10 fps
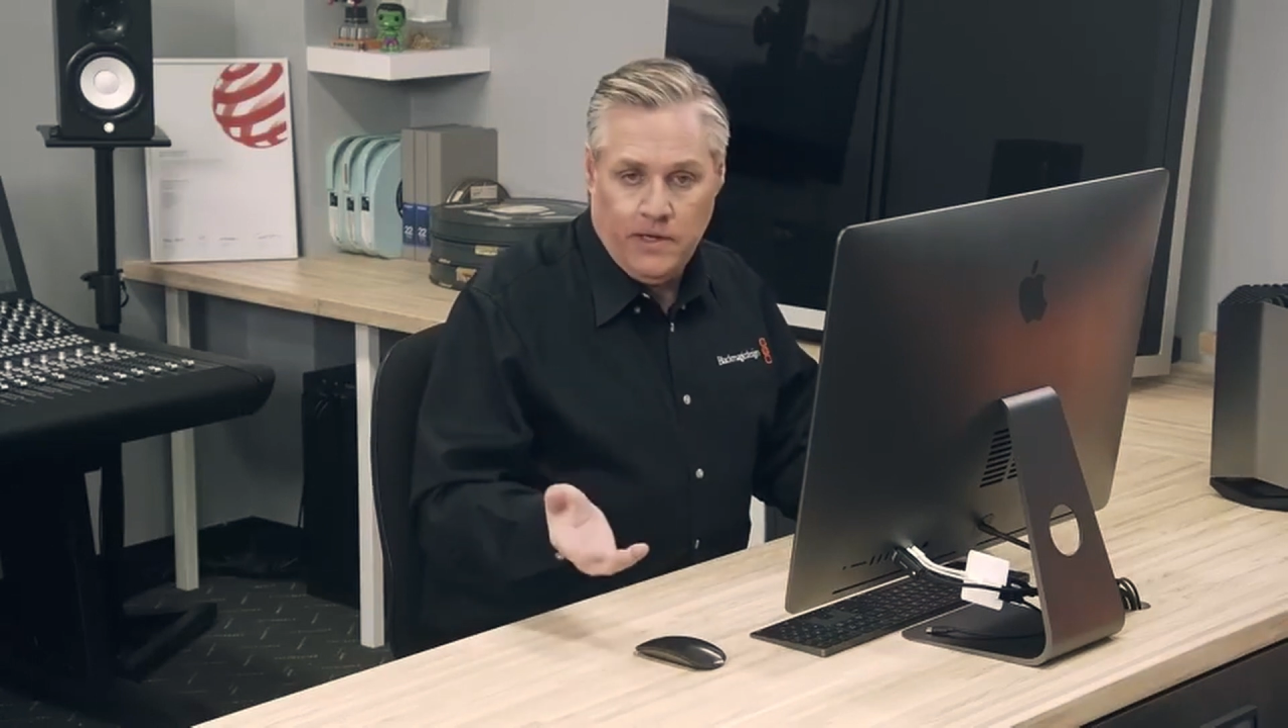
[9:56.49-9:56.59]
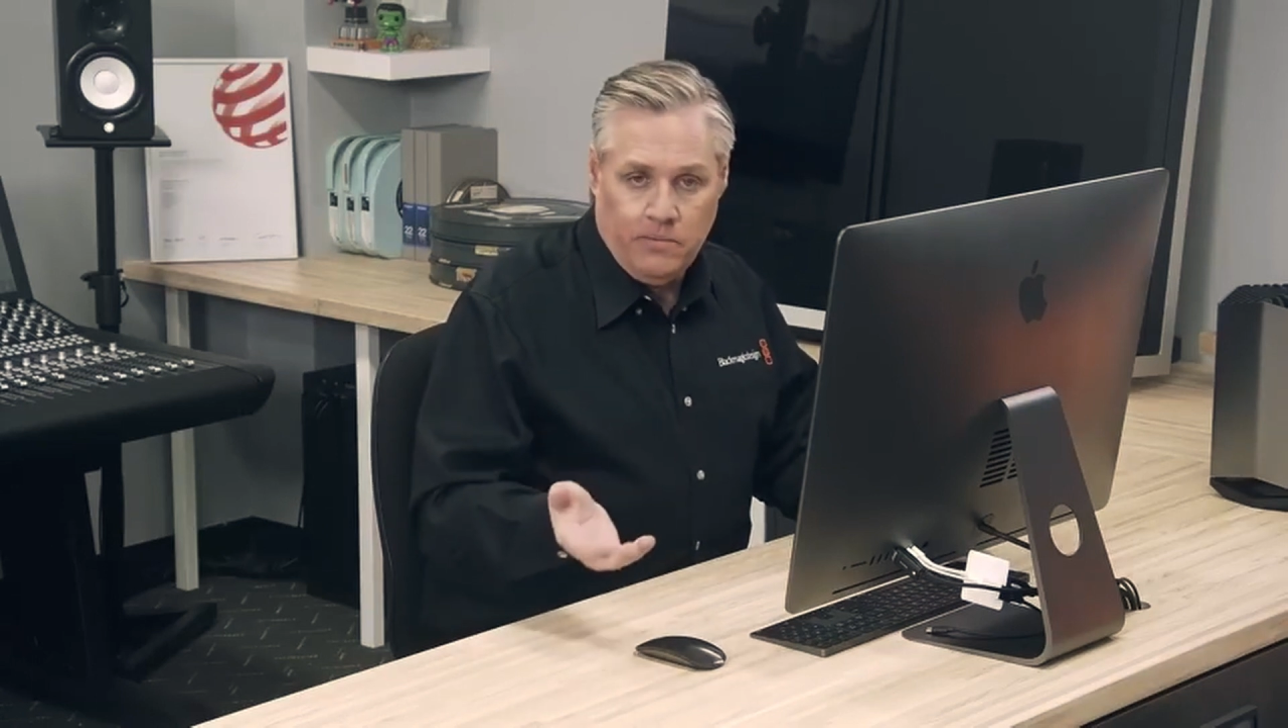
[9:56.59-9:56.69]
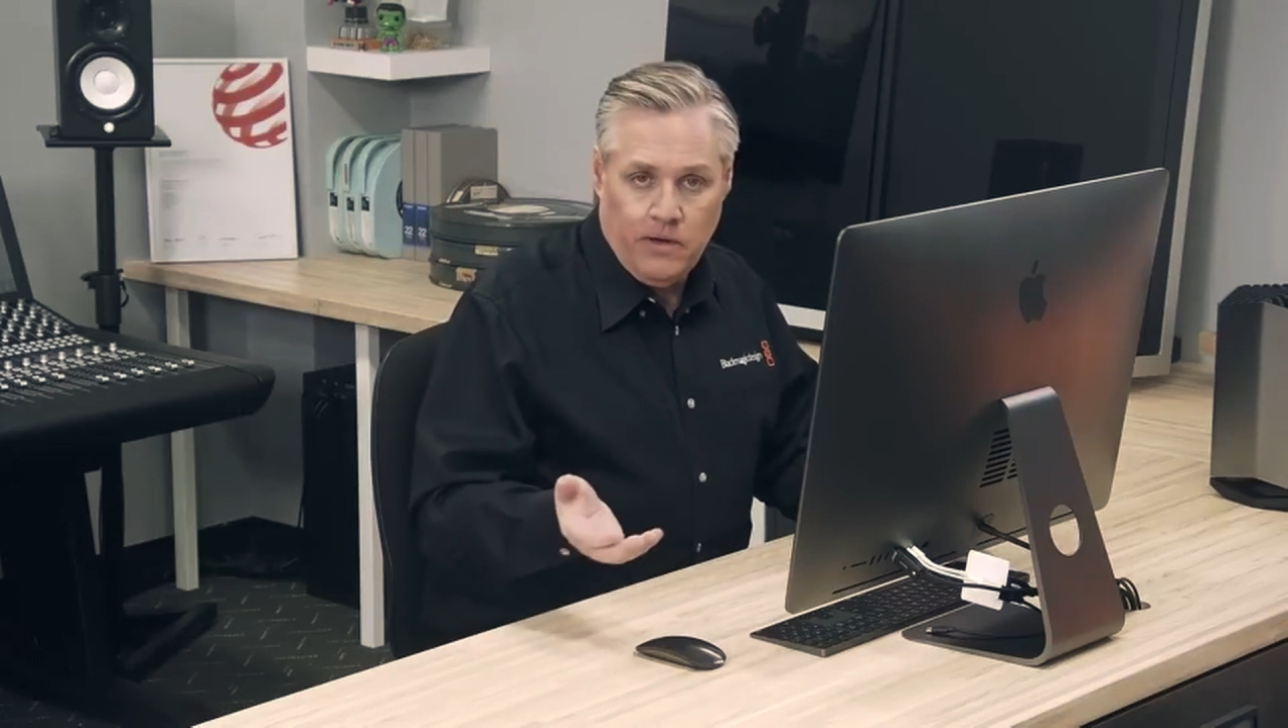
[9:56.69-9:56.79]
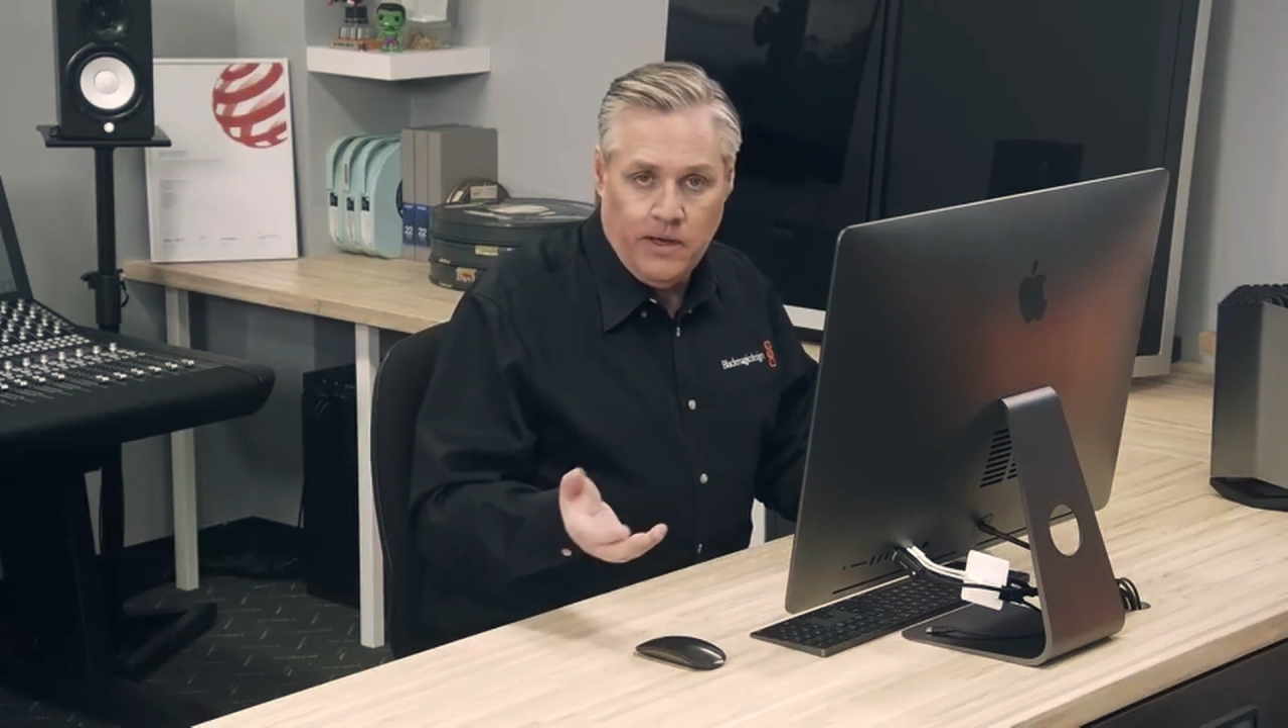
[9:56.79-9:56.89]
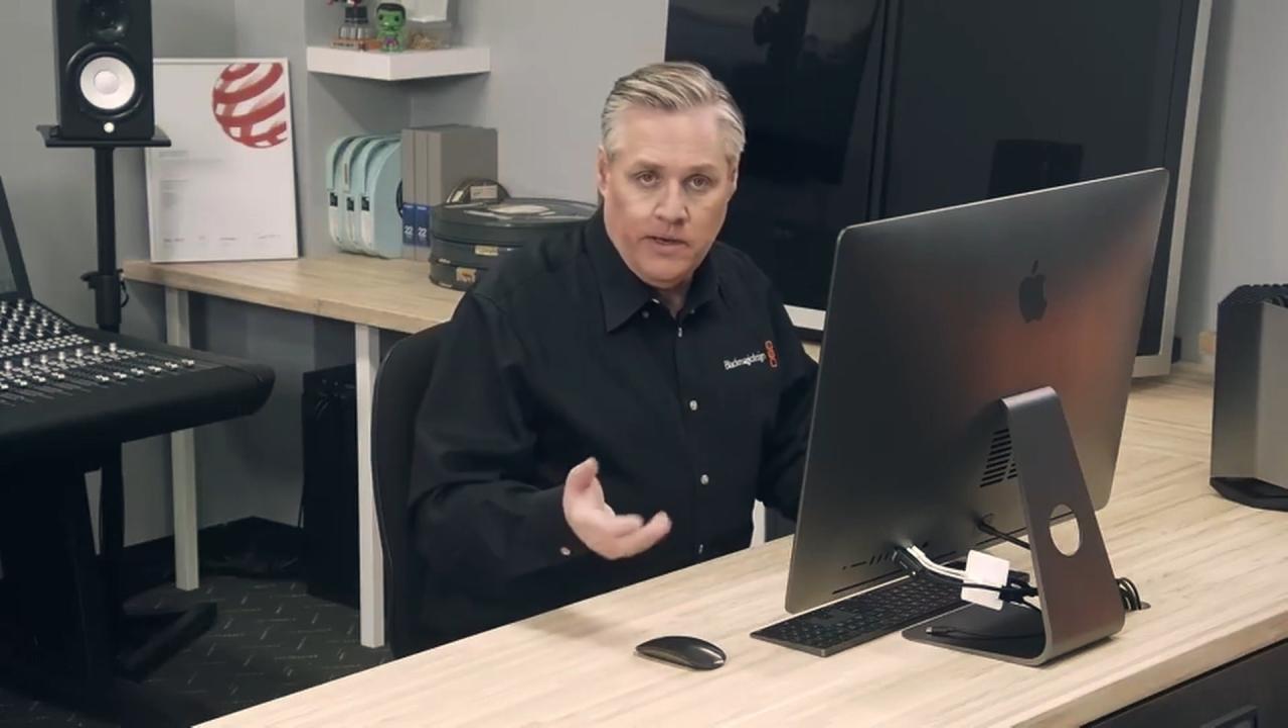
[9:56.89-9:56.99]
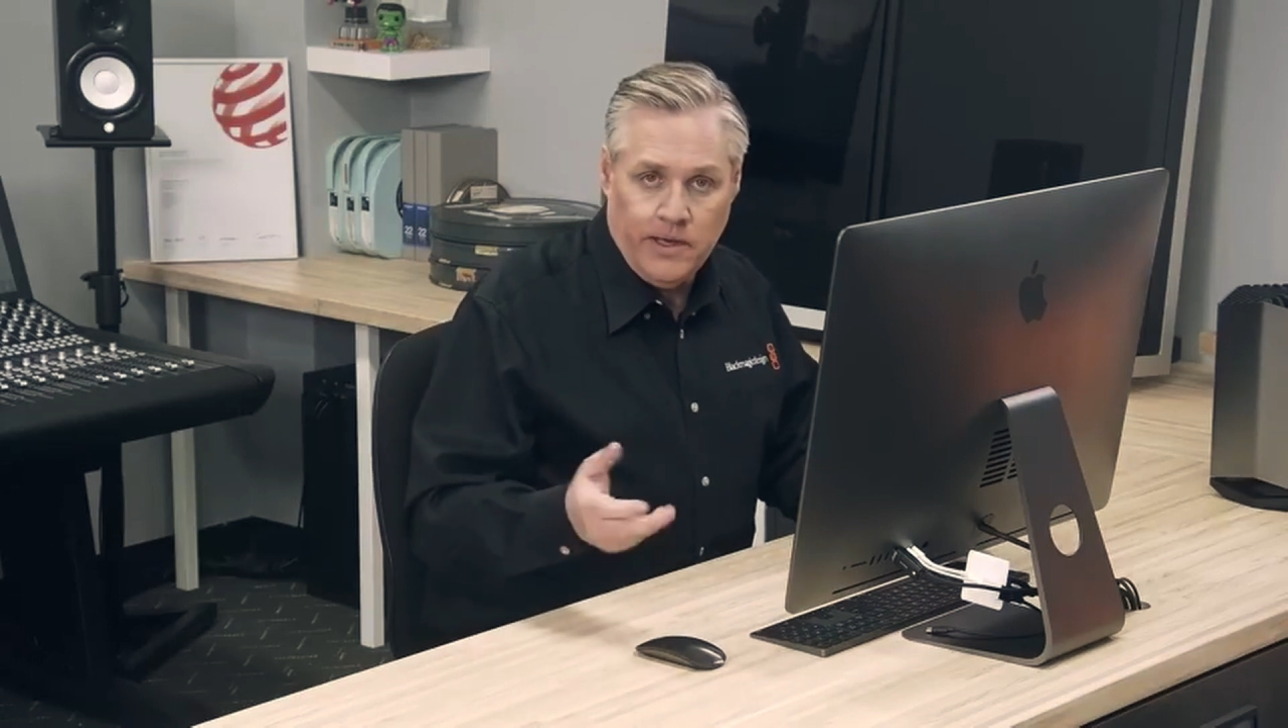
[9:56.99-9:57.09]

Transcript: nearby,